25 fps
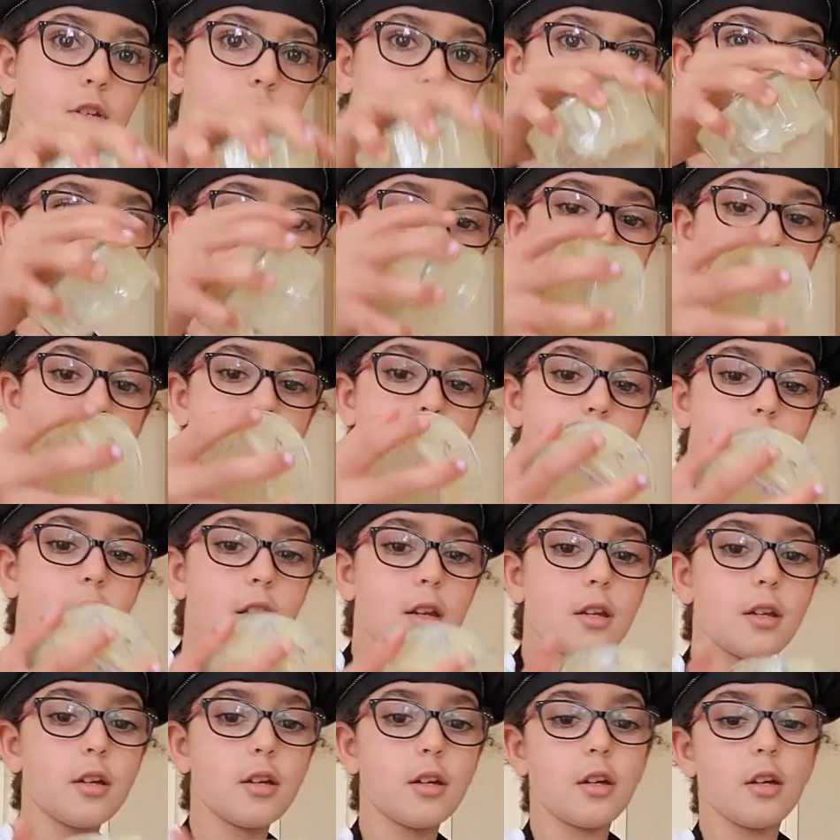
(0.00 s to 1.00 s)
Just like that.
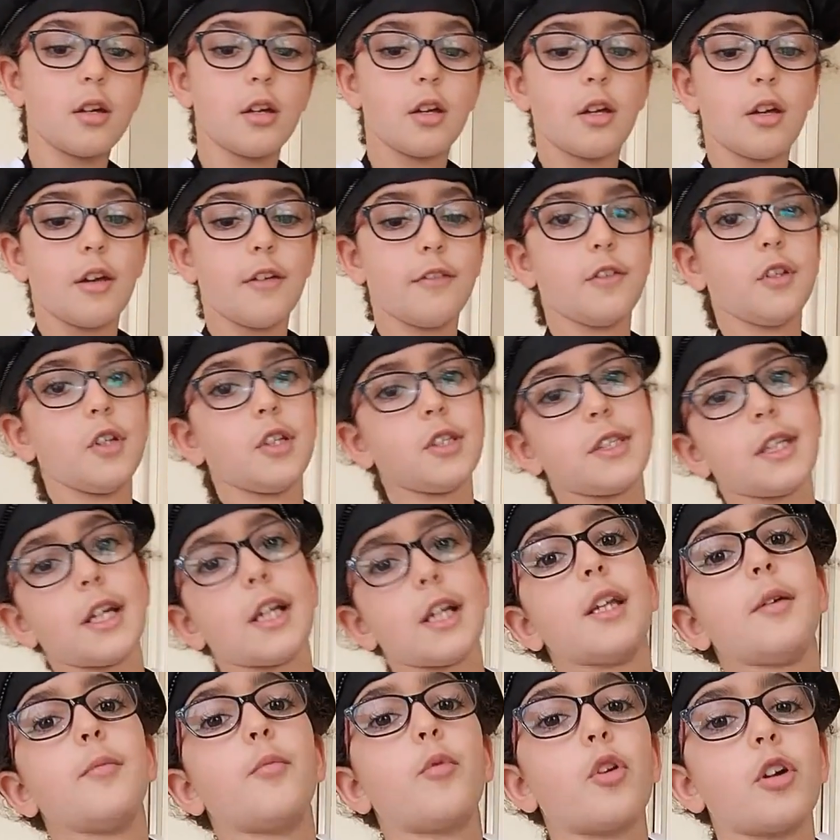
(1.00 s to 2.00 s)
If there's
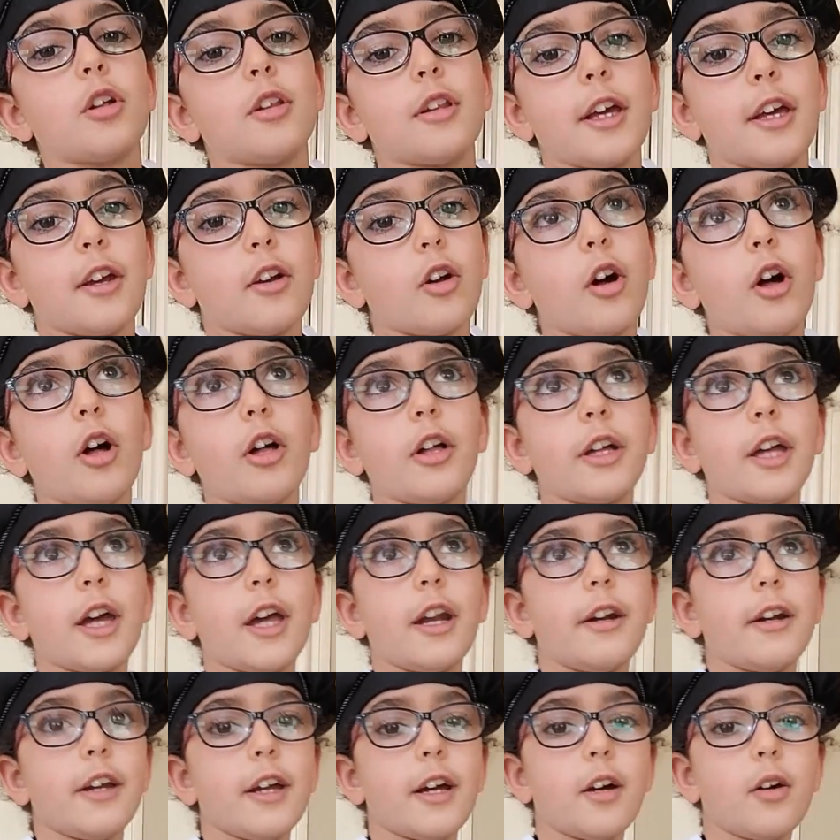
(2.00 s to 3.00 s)
any more later, I'll
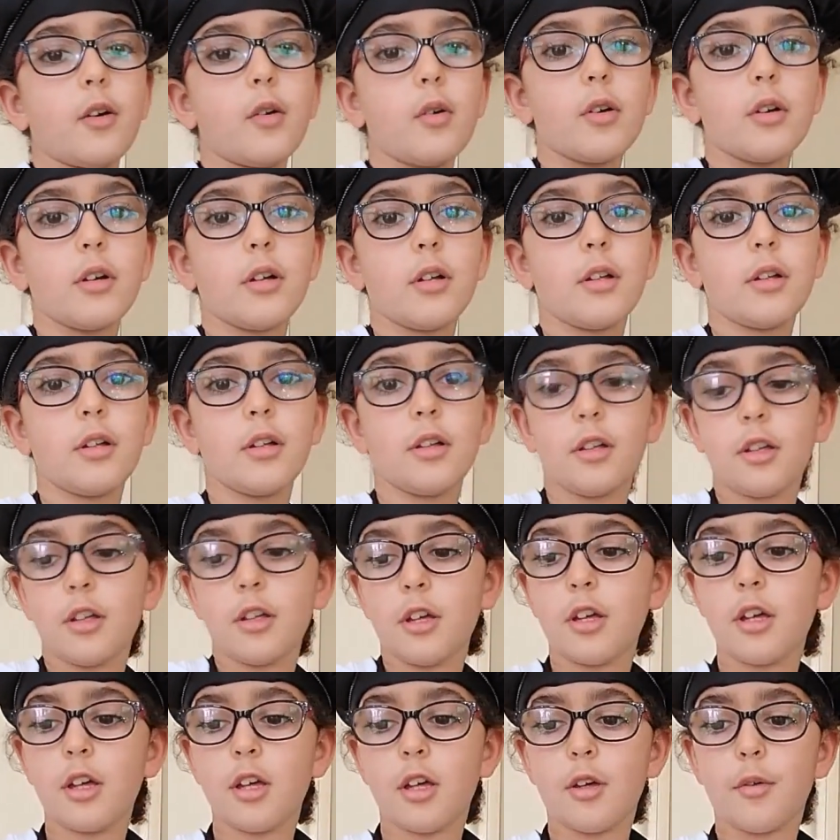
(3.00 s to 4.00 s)
get it out.
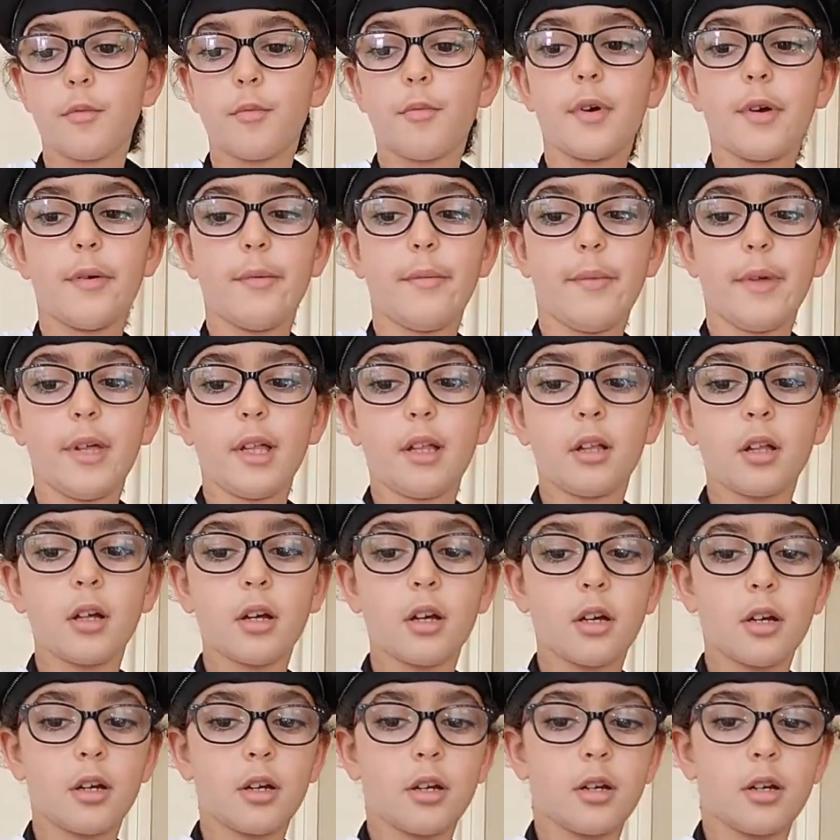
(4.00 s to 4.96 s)
My milk.